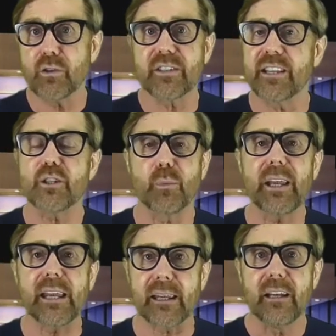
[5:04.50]
folks this
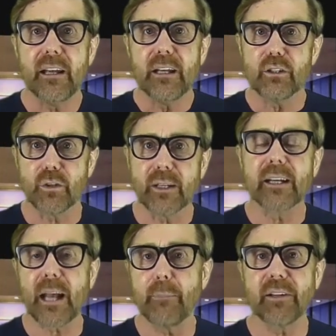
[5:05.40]
week
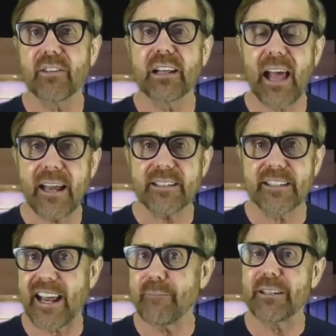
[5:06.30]
during a couple of the
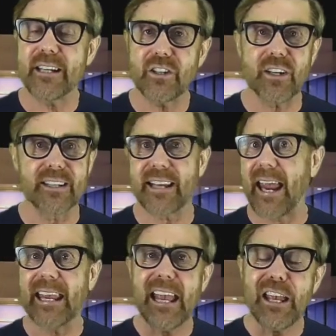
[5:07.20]
classes I've been teaching
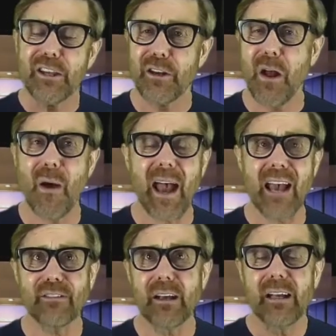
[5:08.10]
saying, I
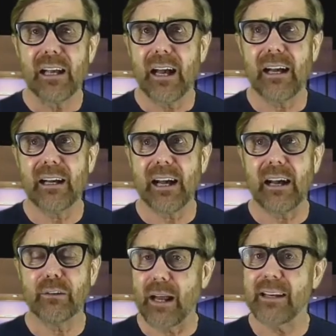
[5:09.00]
have
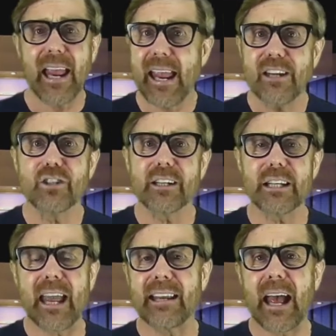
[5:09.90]
an
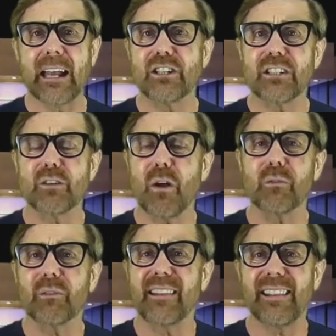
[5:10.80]
agent and I just
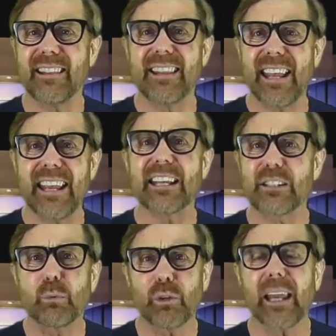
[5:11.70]
don't think
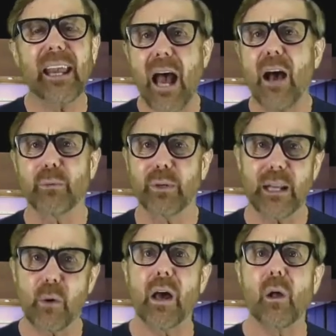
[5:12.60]
it's working out
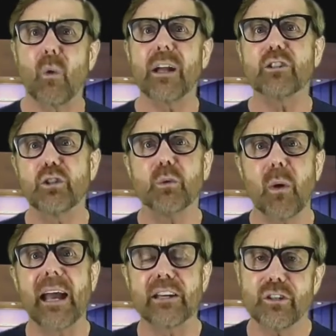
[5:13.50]
really well. What
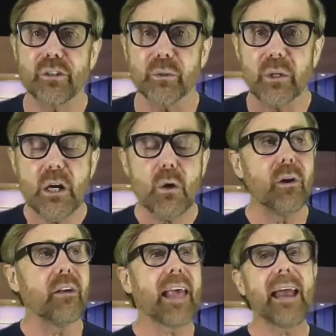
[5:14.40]
do I do?
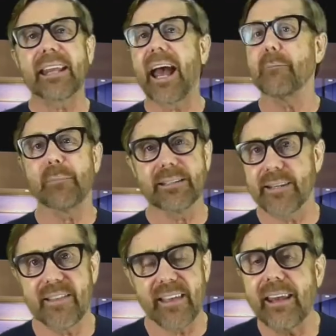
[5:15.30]
Well, that got me
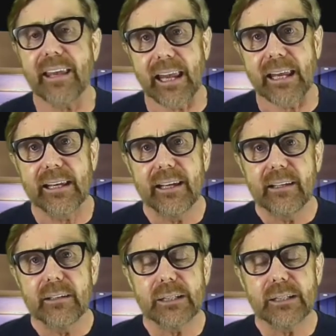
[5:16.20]
to thinking.